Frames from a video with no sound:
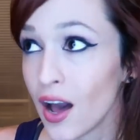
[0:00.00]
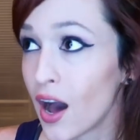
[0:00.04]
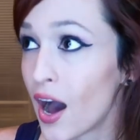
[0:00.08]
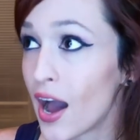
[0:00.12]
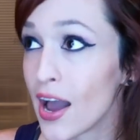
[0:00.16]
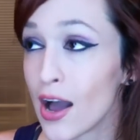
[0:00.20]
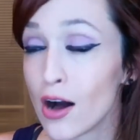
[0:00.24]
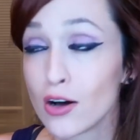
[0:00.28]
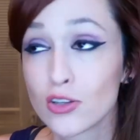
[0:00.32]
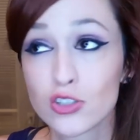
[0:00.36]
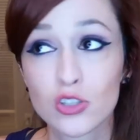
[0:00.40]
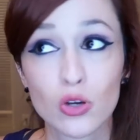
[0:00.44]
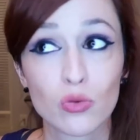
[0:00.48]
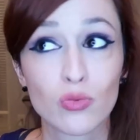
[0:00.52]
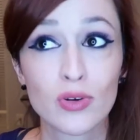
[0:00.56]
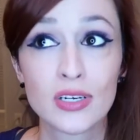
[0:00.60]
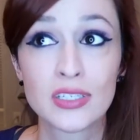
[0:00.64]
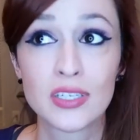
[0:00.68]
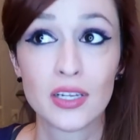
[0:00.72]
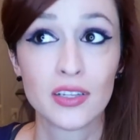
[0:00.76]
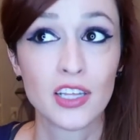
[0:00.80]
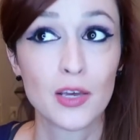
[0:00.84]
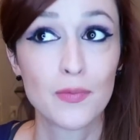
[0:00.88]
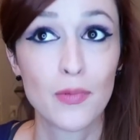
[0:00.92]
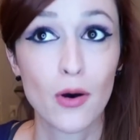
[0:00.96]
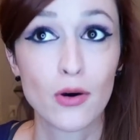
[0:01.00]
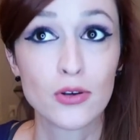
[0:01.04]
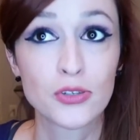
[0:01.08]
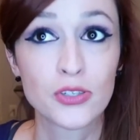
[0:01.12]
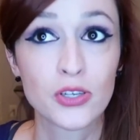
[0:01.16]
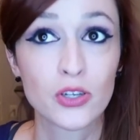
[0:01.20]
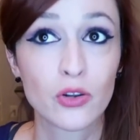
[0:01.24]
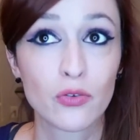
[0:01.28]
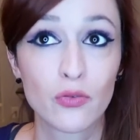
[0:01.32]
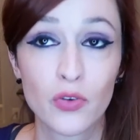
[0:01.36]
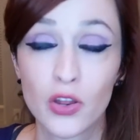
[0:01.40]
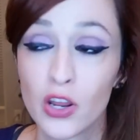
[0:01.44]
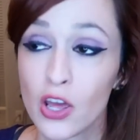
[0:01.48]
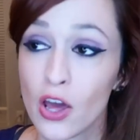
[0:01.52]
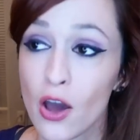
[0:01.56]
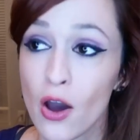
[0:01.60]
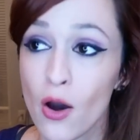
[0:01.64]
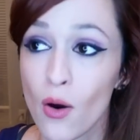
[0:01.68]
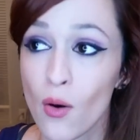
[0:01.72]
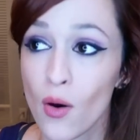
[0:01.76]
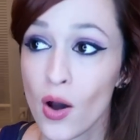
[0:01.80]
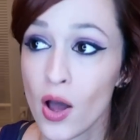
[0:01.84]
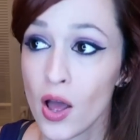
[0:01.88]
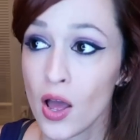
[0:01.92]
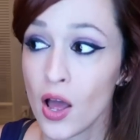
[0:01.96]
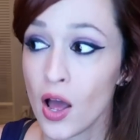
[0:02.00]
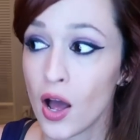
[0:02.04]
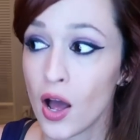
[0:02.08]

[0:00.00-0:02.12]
I also recently posted a video